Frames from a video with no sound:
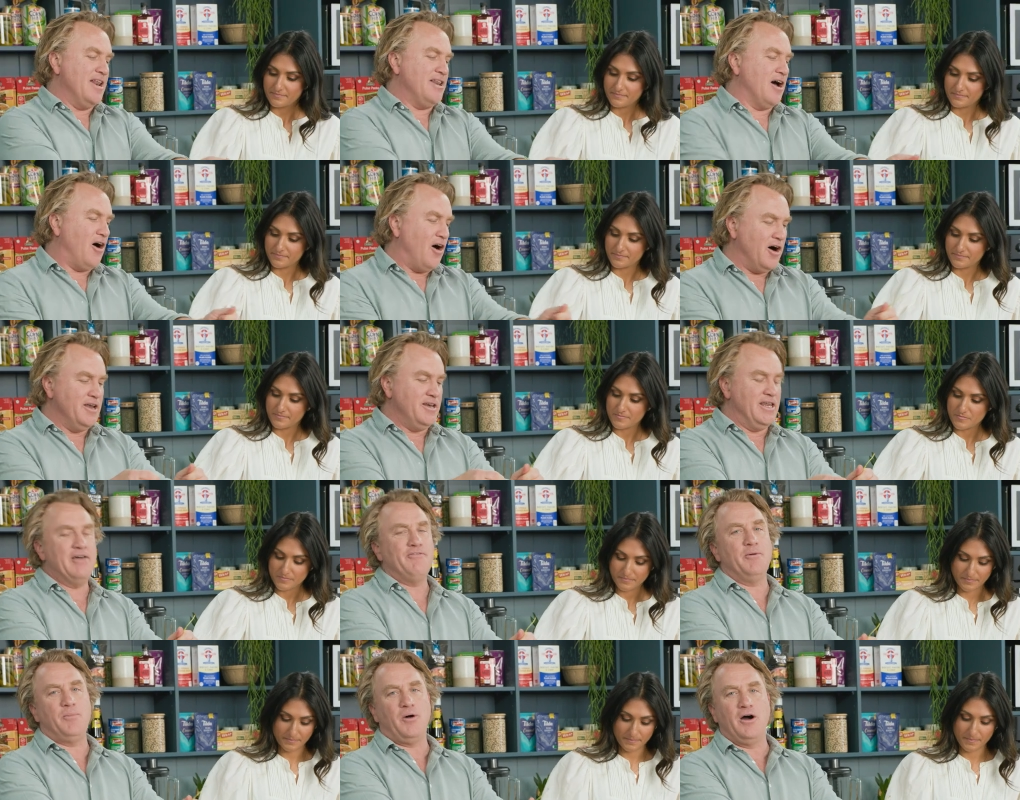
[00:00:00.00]
Speaker 1: and I
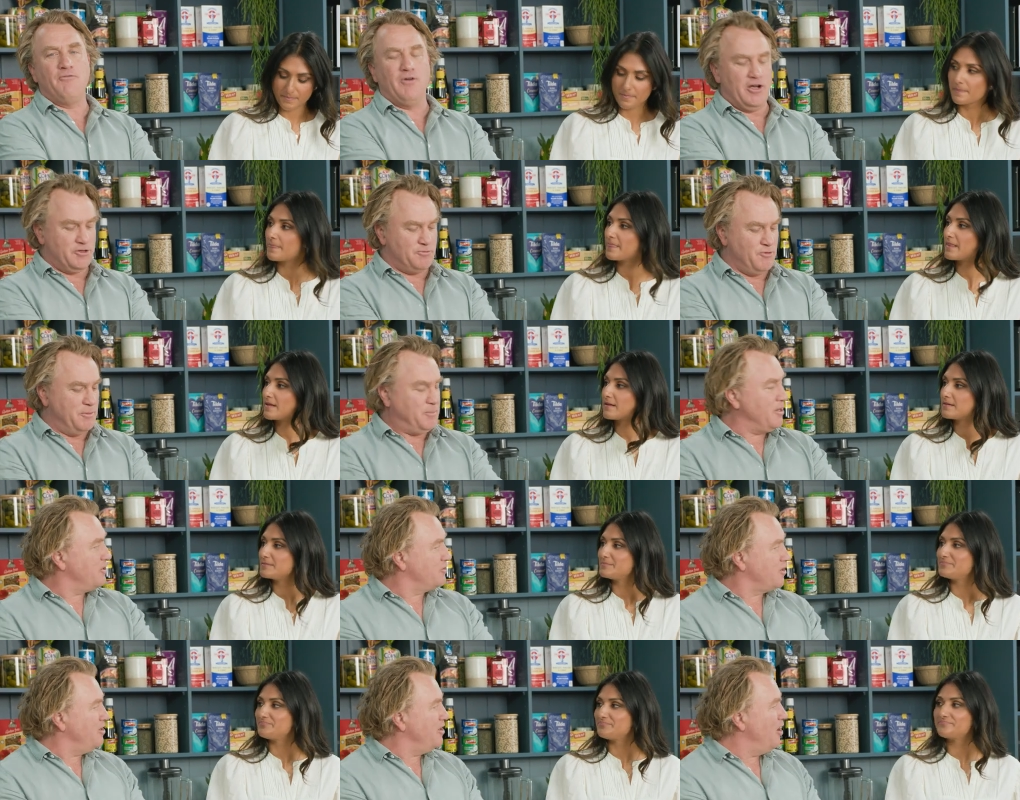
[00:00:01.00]
never buy rosemary because
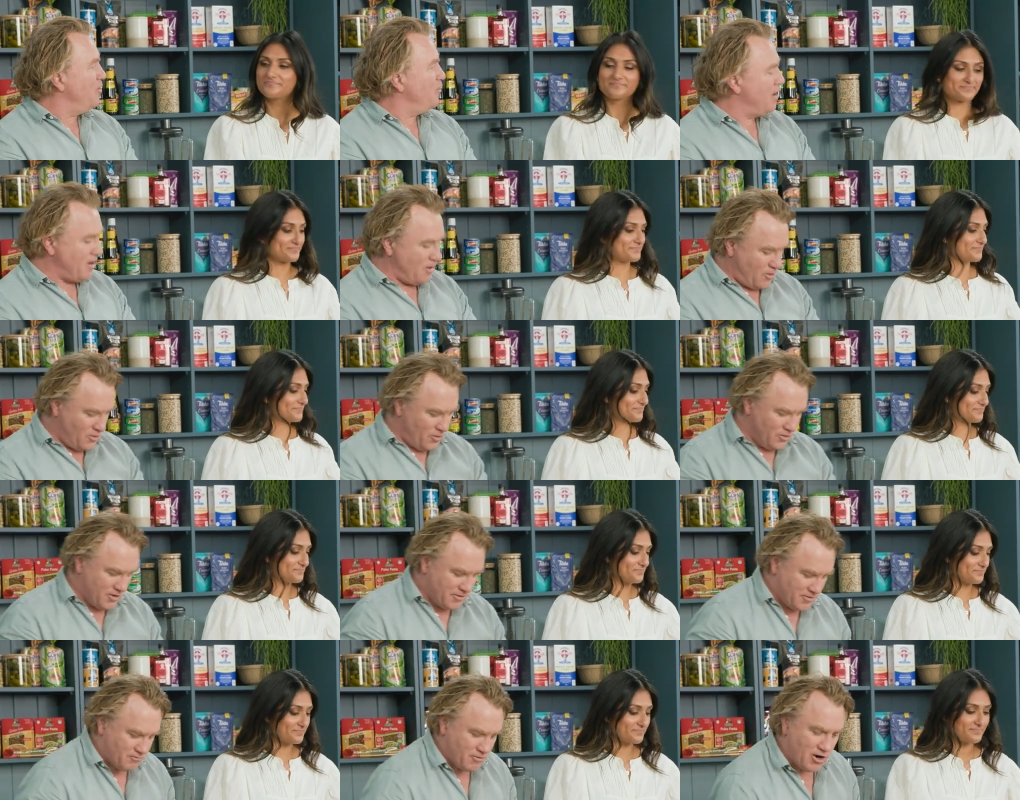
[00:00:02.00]
I know where all of
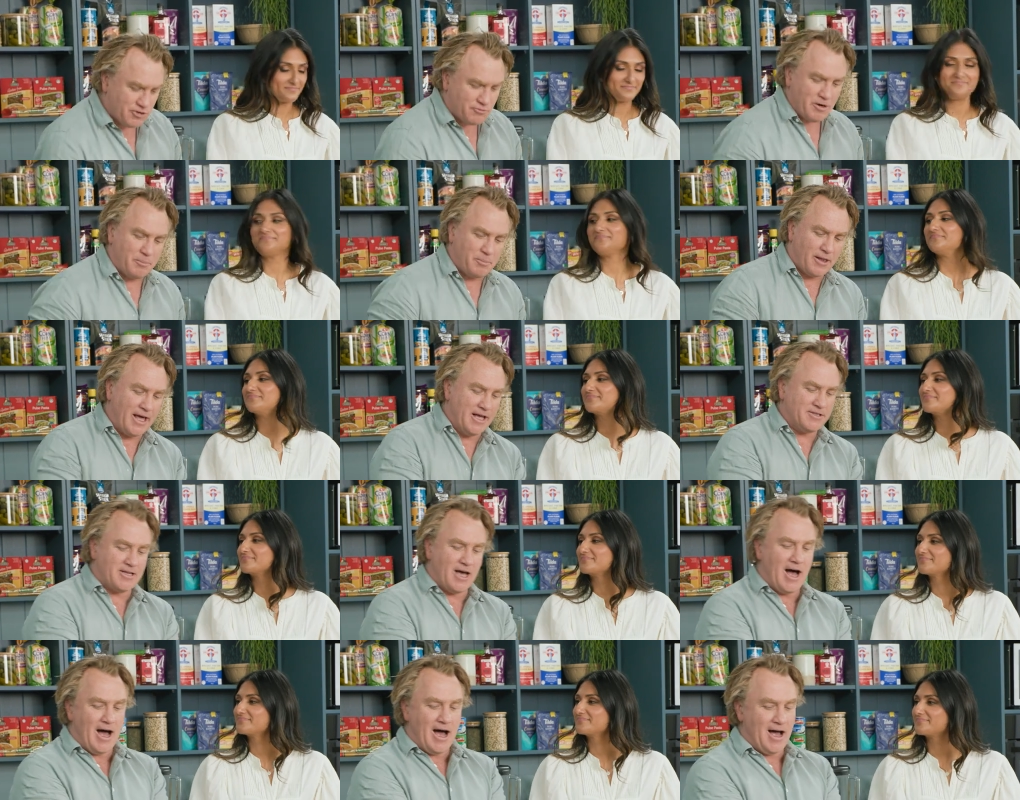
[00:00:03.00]
the rosemary plants
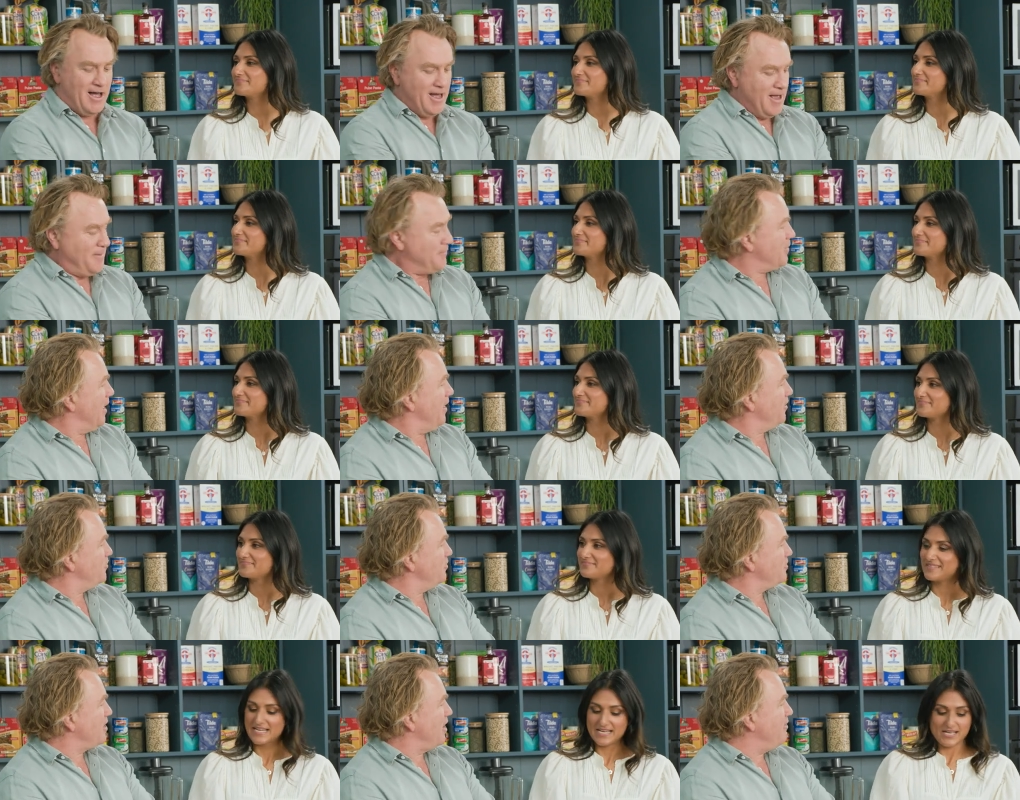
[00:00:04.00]
are and I
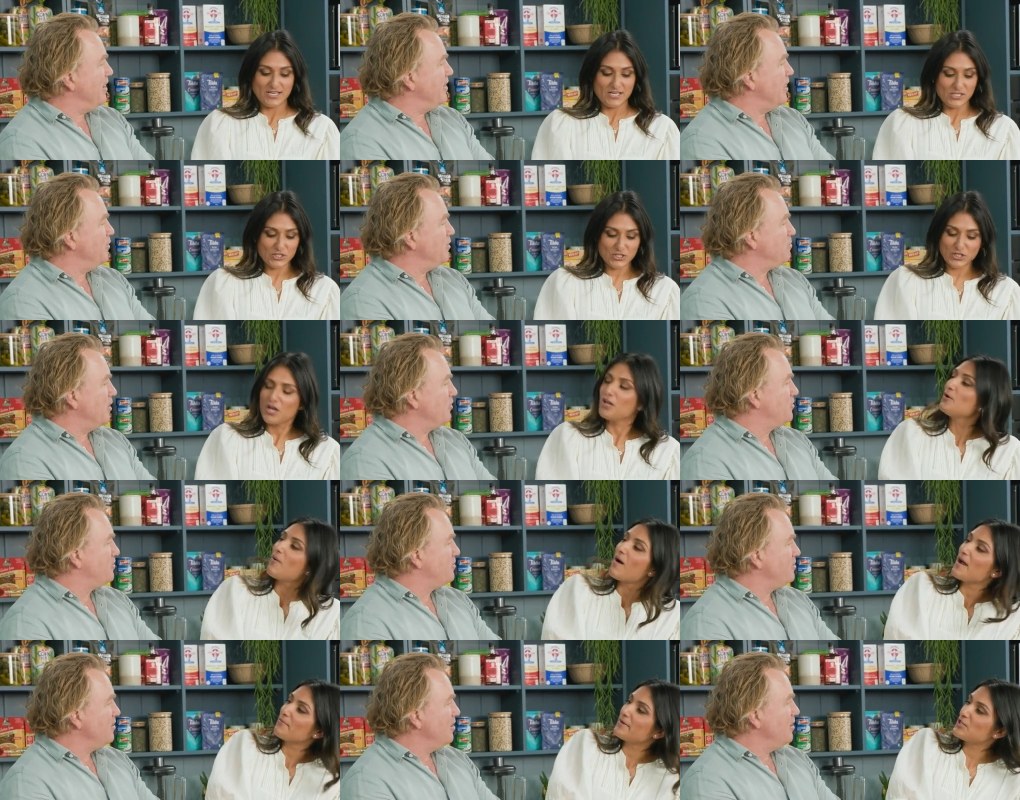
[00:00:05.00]
just go around there with so my... So
Speaker 2: do
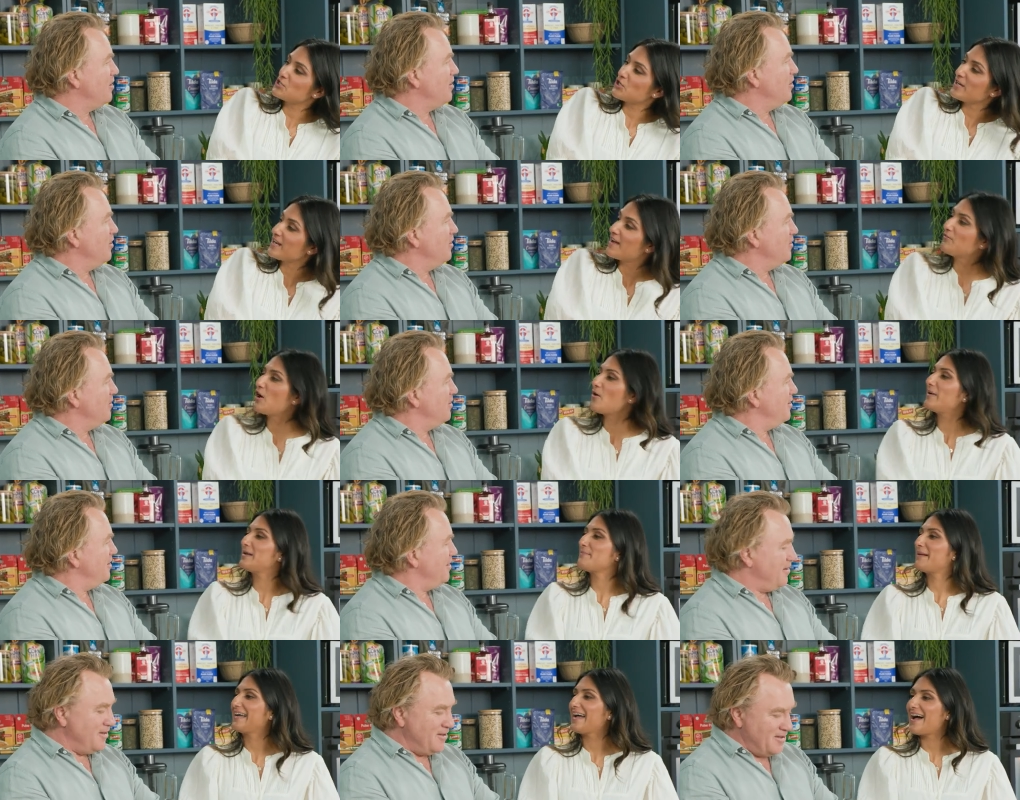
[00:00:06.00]
I, Richie, and I've got one in
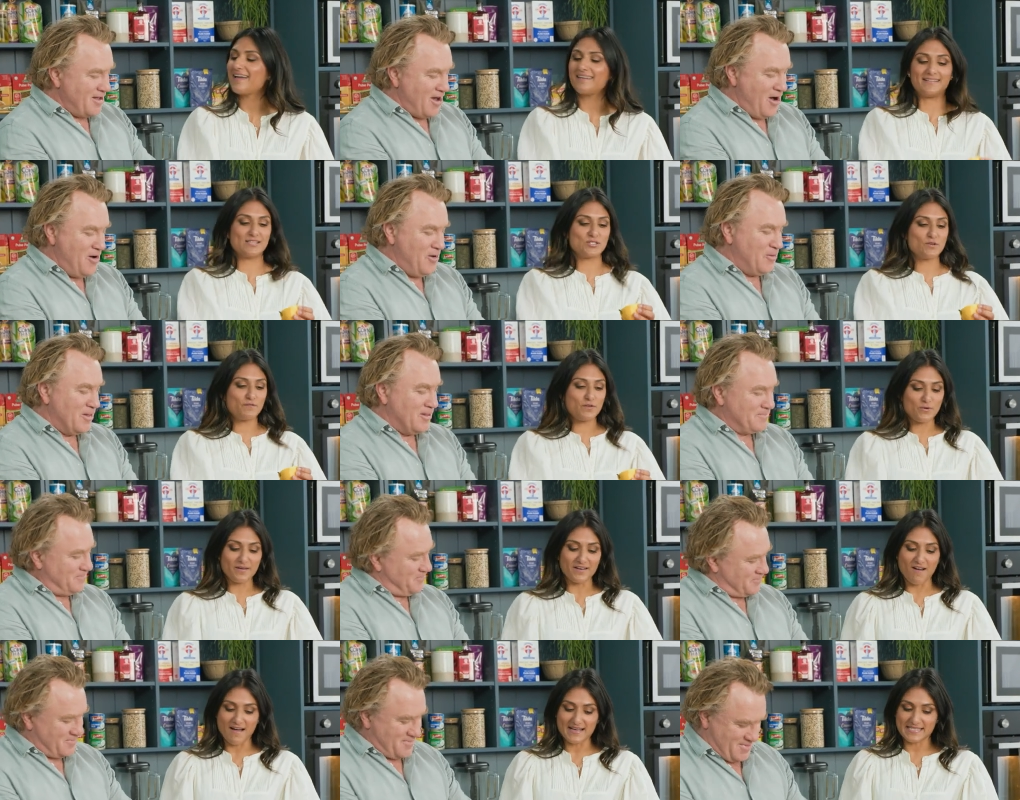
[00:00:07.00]
my garden. Oh, so well... if you were
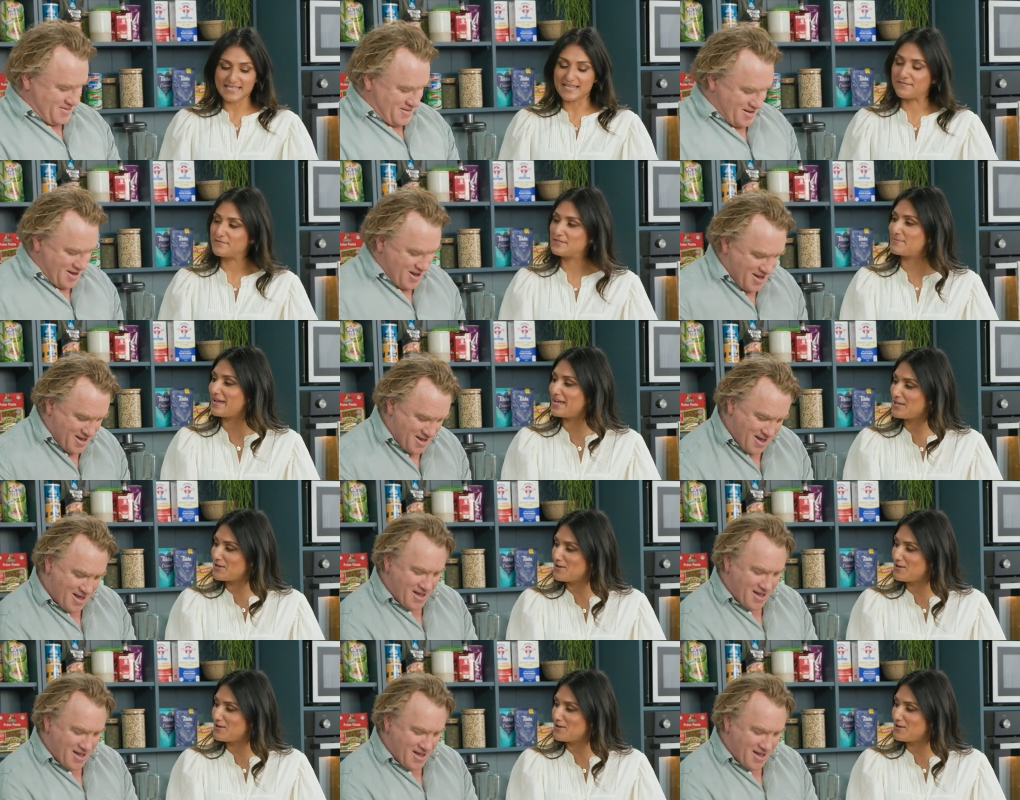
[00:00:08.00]
nice enough to me,